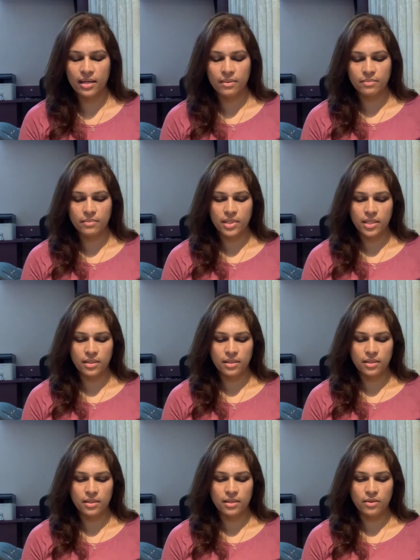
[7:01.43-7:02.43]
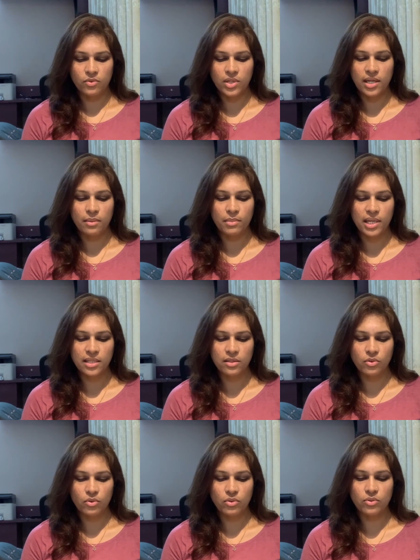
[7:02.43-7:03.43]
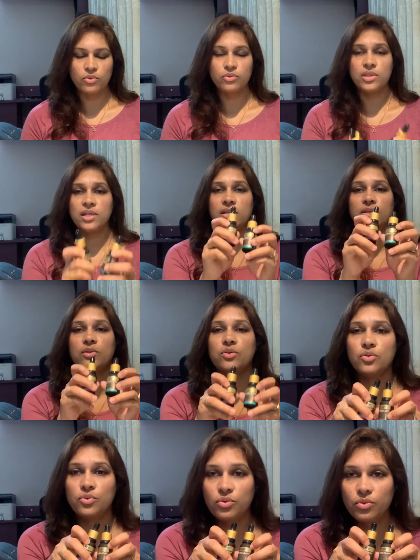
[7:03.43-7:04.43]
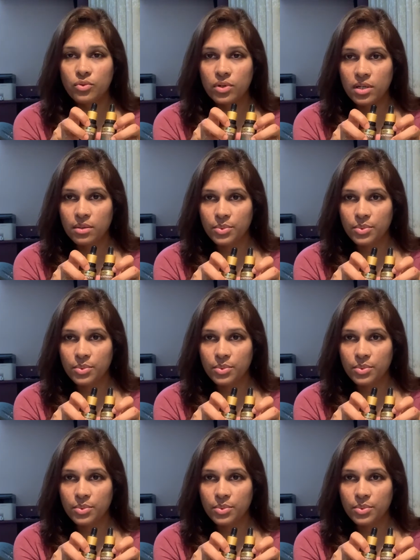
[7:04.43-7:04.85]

am uh, only a month old to these two uh,